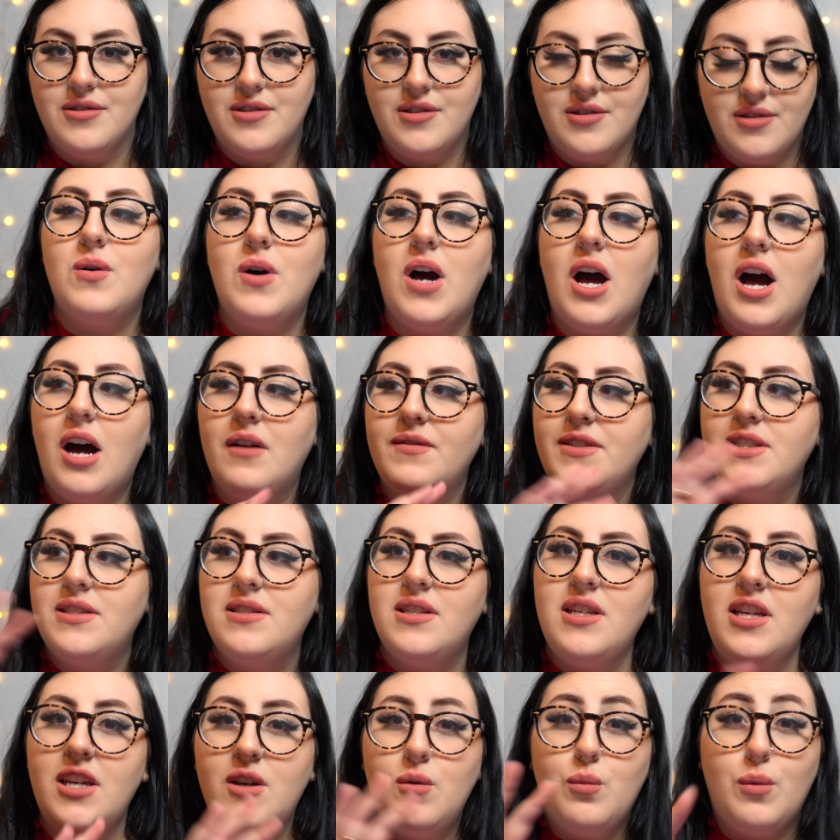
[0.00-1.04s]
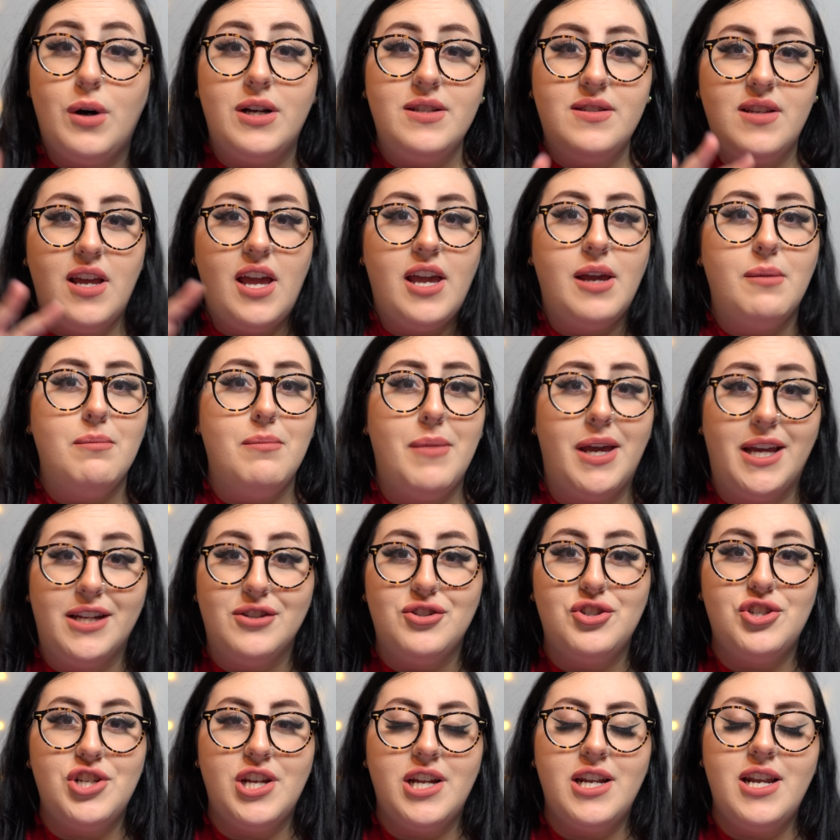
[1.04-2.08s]
So obviously it was a
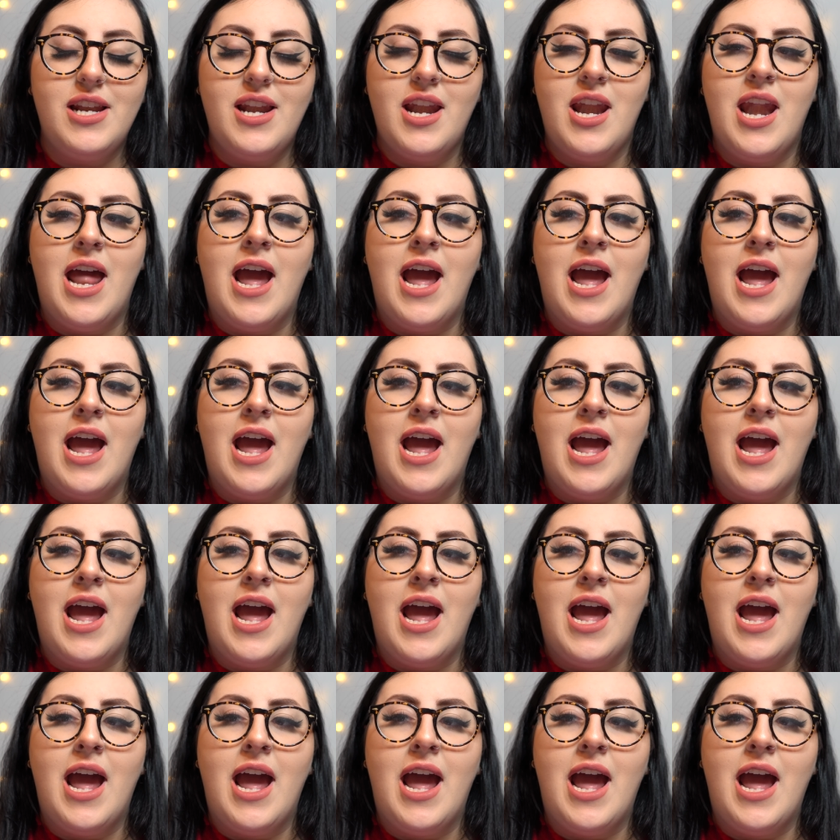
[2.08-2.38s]
mansion.